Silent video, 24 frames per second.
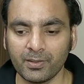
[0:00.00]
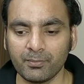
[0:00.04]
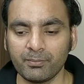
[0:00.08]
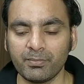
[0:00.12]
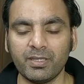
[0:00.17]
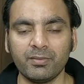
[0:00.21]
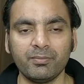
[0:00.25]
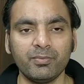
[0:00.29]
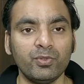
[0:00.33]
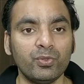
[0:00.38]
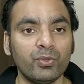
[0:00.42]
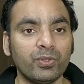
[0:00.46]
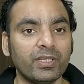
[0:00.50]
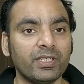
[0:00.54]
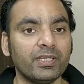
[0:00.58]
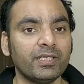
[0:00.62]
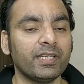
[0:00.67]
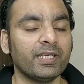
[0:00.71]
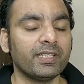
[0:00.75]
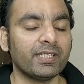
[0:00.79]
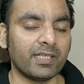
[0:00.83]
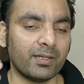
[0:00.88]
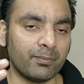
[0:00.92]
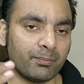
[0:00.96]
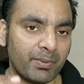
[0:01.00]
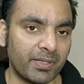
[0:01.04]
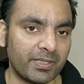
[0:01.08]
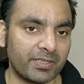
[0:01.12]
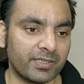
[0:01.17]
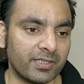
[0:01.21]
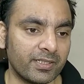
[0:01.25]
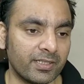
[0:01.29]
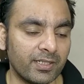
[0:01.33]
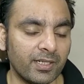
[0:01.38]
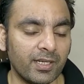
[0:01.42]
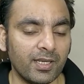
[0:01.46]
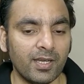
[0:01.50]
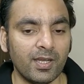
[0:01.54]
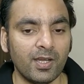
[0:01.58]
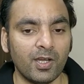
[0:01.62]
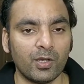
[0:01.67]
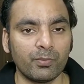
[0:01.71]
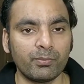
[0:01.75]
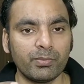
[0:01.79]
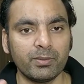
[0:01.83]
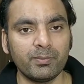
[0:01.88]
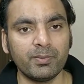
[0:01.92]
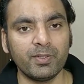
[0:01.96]
Maybe you can get a better
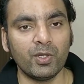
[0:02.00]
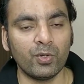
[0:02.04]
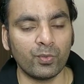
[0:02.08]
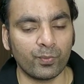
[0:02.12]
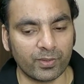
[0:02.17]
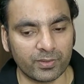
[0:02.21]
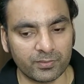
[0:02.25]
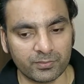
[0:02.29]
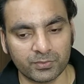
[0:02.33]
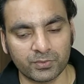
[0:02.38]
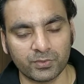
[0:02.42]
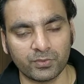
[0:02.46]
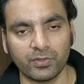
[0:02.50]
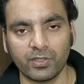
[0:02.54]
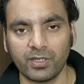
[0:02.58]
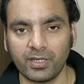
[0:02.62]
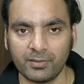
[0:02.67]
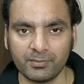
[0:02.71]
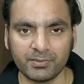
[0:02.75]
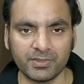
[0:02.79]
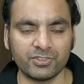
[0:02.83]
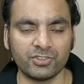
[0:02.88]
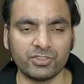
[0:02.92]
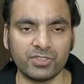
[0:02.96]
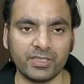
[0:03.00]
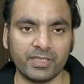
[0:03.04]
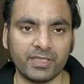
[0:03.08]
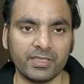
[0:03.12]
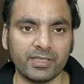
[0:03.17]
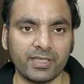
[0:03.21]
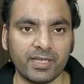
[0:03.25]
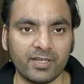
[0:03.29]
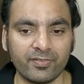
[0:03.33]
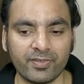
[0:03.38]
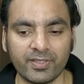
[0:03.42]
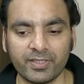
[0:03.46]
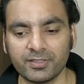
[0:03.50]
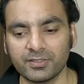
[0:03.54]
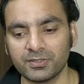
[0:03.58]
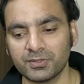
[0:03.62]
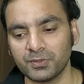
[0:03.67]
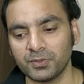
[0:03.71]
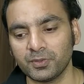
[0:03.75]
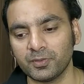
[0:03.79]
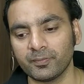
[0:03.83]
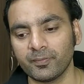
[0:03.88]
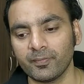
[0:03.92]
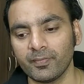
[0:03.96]
or maybe lower. So I'm just taking average.
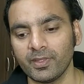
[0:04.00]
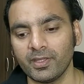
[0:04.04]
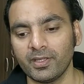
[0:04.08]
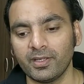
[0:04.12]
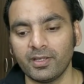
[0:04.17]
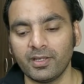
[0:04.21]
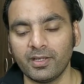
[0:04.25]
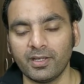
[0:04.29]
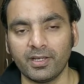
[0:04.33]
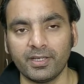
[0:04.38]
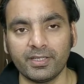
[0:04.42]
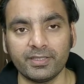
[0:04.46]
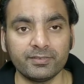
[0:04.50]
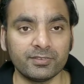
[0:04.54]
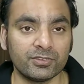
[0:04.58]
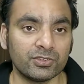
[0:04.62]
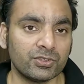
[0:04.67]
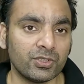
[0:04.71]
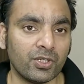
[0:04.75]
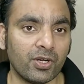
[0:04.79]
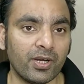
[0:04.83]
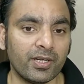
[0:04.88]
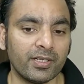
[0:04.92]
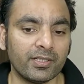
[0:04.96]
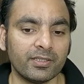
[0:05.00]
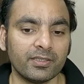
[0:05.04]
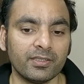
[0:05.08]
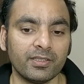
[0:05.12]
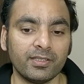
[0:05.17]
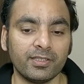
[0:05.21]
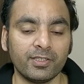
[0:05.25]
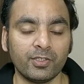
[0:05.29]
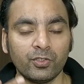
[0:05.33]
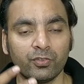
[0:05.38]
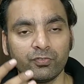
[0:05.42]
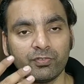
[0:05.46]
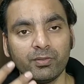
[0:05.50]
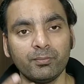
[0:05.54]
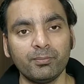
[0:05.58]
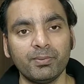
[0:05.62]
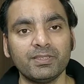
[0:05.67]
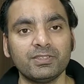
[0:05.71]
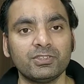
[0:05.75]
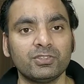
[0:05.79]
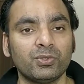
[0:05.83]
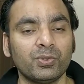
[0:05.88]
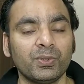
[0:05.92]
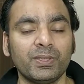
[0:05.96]
So in short, your
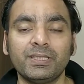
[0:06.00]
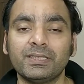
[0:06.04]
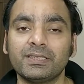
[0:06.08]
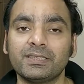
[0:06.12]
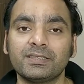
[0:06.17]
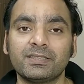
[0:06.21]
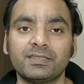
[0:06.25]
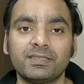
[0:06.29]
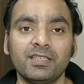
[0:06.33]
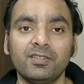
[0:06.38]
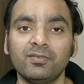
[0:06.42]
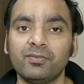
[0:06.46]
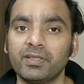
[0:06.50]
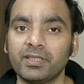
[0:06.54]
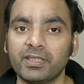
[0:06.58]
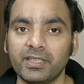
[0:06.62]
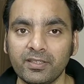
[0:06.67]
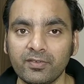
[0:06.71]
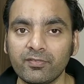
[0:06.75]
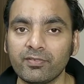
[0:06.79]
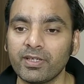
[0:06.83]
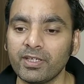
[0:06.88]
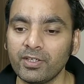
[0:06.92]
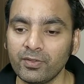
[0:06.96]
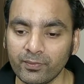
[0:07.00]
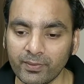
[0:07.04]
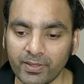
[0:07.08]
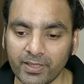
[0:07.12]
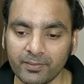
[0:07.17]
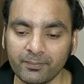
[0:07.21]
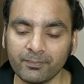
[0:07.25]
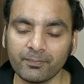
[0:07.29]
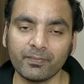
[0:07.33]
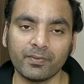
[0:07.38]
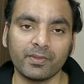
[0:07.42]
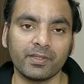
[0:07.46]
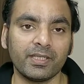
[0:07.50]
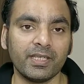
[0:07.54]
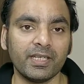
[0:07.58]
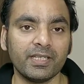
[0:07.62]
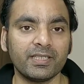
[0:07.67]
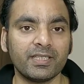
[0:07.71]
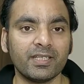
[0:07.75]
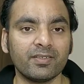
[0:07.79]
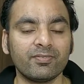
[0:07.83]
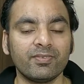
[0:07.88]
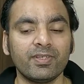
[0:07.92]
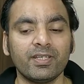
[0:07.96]
OnePlus 3 is still working very great. Yeah,
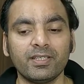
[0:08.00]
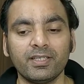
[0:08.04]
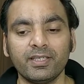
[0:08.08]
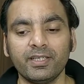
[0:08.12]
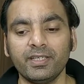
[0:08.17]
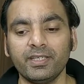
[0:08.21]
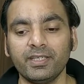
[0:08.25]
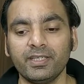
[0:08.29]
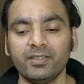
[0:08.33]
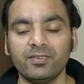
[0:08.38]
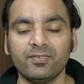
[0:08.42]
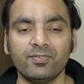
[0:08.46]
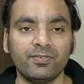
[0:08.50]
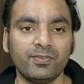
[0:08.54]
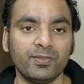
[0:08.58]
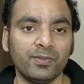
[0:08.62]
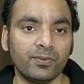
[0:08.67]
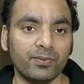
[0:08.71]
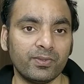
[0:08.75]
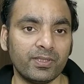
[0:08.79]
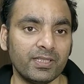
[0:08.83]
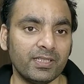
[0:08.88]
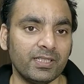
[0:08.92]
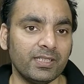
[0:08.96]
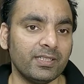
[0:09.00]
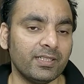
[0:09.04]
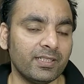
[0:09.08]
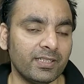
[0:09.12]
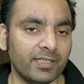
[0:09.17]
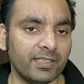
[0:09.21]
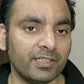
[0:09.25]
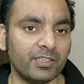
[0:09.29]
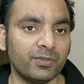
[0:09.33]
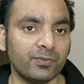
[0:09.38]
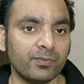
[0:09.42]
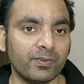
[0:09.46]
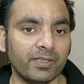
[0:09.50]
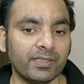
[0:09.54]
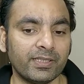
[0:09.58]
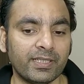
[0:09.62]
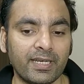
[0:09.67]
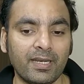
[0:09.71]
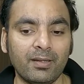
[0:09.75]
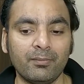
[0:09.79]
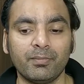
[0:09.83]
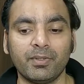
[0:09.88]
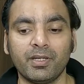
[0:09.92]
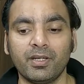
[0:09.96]
definitely if you really need dual
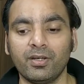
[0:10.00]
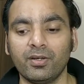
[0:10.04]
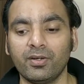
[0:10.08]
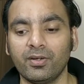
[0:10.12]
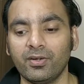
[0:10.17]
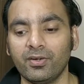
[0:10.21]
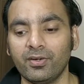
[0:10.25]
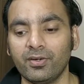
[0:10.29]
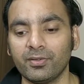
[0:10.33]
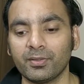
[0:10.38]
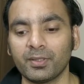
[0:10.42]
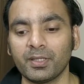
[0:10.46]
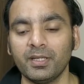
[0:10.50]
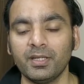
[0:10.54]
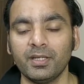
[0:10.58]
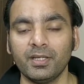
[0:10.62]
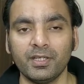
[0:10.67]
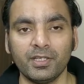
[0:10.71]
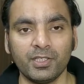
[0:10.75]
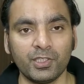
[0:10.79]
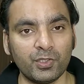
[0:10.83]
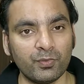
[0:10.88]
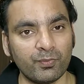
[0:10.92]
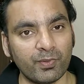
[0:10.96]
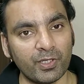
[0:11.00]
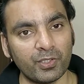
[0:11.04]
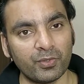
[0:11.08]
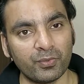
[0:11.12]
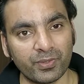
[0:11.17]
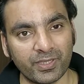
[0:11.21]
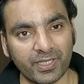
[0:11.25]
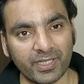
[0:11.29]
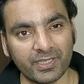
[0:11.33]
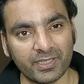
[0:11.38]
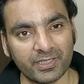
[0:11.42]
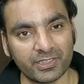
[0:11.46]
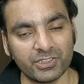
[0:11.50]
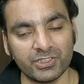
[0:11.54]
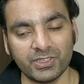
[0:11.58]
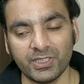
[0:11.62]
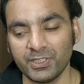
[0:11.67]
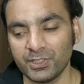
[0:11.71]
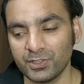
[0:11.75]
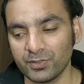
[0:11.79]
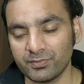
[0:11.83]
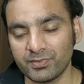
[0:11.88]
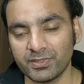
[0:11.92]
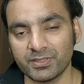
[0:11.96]
camera or you want to get a
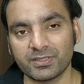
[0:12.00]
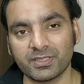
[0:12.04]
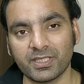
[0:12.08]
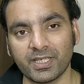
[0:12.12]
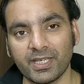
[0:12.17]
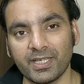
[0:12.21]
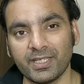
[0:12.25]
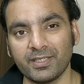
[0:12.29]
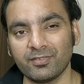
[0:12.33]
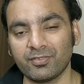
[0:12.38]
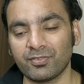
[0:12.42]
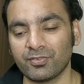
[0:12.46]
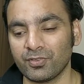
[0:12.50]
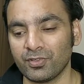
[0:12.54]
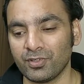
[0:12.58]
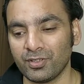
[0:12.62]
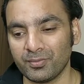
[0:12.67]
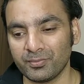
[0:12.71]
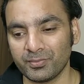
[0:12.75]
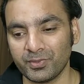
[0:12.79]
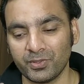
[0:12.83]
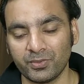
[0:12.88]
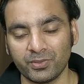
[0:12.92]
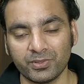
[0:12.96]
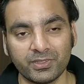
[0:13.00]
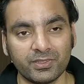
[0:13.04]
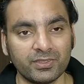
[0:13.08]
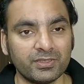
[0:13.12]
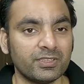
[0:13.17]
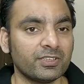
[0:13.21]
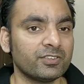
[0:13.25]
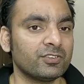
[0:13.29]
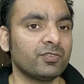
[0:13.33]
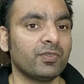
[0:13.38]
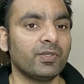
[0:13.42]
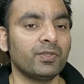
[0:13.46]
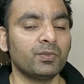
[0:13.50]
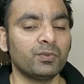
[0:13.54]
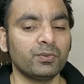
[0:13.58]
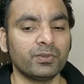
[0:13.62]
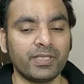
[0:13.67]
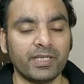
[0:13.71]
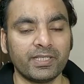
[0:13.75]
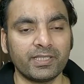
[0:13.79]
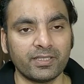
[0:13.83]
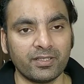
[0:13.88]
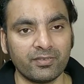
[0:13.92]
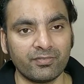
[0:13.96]
change of design from, you just want to
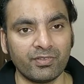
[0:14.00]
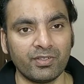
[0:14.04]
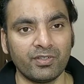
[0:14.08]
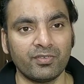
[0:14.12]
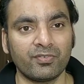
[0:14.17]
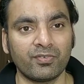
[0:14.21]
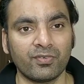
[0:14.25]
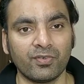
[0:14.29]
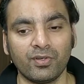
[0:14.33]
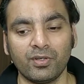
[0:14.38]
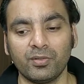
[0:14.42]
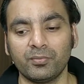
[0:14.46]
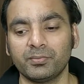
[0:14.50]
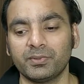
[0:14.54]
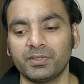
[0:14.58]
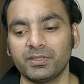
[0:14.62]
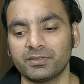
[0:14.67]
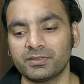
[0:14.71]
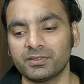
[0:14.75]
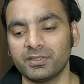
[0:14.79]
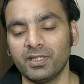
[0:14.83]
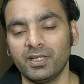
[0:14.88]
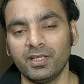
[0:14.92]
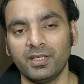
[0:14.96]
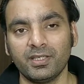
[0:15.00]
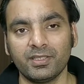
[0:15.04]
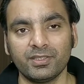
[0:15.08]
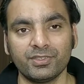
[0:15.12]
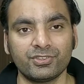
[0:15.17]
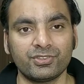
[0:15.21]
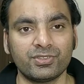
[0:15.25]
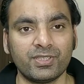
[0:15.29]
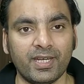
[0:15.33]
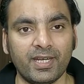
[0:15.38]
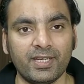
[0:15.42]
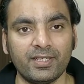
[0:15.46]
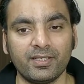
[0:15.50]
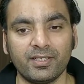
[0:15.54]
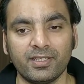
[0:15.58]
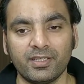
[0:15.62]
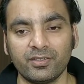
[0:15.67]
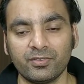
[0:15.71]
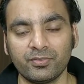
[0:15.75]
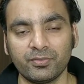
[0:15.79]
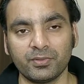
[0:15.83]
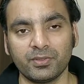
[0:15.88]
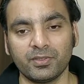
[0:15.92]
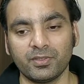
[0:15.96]
get away from this
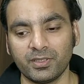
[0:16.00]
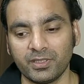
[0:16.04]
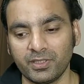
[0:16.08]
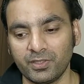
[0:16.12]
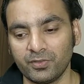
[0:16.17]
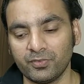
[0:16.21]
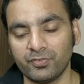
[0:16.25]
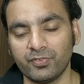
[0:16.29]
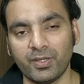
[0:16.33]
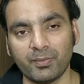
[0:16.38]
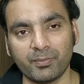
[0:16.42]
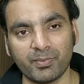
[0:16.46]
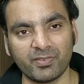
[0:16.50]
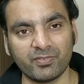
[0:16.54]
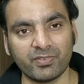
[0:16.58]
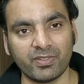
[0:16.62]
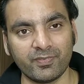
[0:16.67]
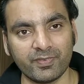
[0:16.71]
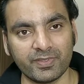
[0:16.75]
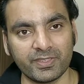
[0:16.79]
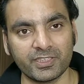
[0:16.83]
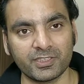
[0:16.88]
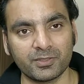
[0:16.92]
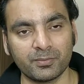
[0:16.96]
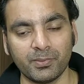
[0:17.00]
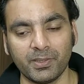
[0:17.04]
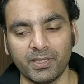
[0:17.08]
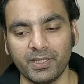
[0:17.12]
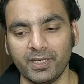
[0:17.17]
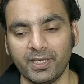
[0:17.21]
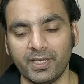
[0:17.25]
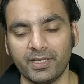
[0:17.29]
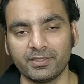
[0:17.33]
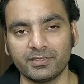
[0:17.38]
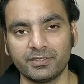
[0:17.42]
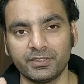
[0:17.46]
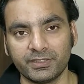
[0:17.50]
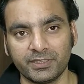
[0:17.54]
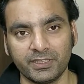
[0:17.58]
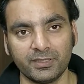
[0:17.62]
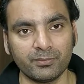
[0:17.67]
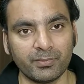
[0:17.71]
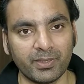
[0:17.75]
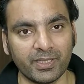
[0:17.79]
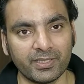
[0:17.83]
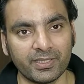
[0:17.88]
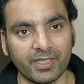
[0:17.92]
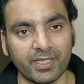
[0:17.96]
standard 5.5 inch display and
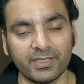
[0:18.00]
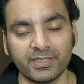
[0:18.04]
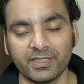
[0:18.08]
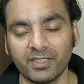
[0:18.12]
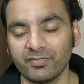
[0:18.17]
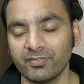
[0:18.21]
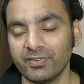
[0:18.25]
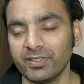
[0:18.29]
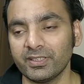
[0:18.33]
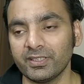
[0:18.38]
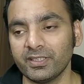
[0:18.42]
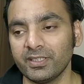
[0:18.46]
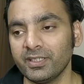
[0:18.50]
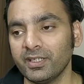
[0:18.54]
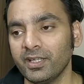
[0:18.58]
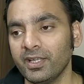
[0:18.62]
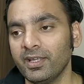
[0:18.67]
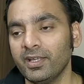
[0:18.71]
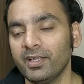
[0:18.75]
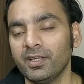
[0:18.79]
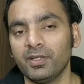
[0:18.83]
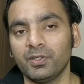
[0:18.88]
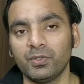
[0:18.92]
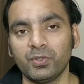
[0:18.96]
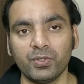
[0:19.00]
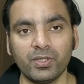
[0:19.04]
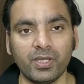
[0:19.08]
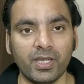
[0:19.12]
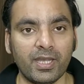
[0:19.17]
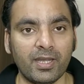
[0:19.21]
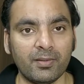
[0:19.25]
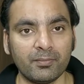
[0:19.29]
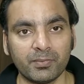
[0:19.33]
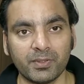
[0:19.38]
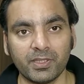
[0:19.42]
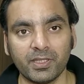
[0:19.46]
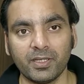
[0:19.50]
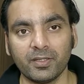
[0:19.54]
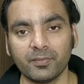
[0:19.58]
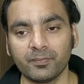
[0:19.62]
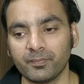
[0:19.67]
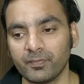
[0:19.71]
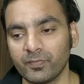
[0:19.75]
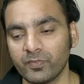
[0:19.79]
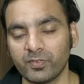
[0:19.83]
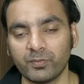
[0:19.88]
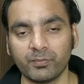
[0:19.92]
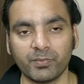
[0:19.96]
16:9, definitely you have
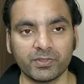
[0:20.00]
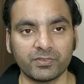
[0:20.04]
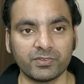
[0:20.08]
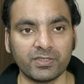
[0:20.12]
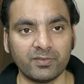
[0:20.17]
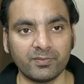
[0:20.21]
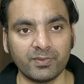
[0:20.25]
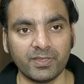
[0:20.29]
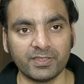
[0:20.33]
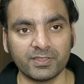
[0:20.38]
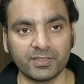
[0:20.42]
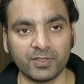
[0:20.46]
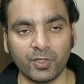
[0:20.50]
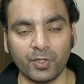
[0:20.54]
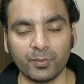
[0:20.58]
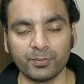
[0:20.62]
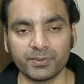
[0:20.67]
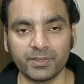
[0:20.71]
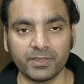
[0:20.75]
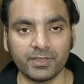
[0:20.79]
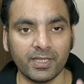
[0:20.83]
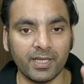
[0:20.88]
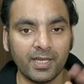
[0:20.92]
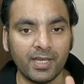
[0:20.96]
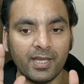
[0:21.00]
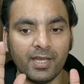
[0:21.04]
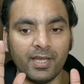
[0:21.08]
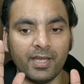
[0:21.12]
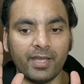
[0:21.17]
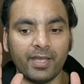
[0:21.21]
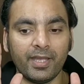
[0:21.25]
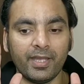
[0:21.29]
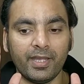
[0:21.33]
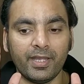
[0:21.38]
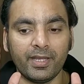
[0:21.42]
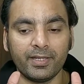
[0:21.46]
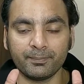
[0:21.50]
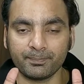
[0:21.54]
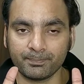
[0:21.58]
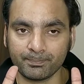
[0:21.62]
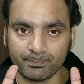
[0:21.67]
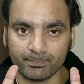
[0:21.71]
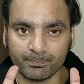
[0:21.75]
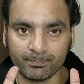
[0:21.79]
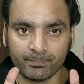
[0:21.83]
the OnePlus 5T as the option. And